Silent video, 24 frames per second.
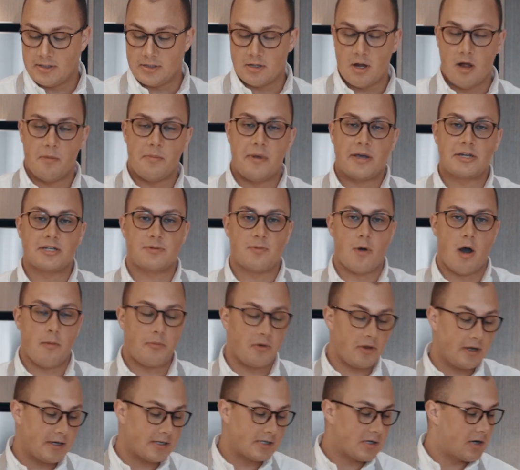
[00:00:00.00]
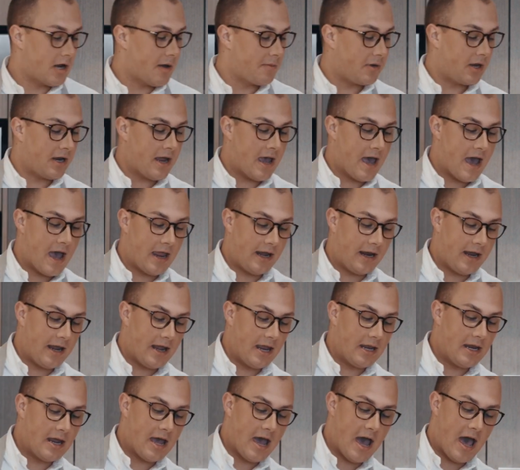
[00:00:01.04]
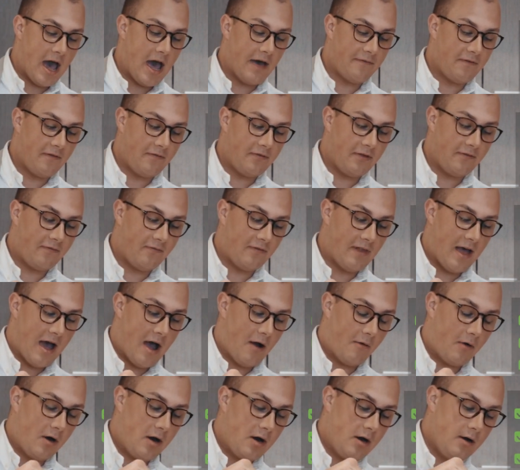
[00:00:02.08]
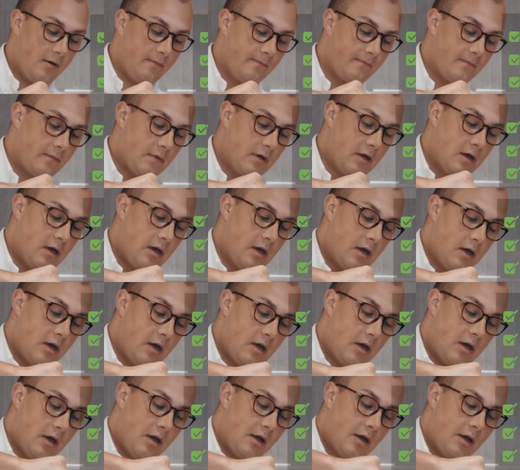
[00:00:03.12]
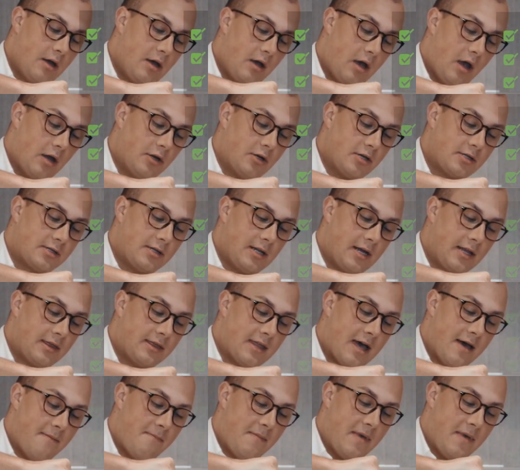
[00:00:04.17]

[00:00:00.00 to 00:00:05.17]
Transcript: is all mixed properly. So now I'm gonna add in half of the flour. And just let that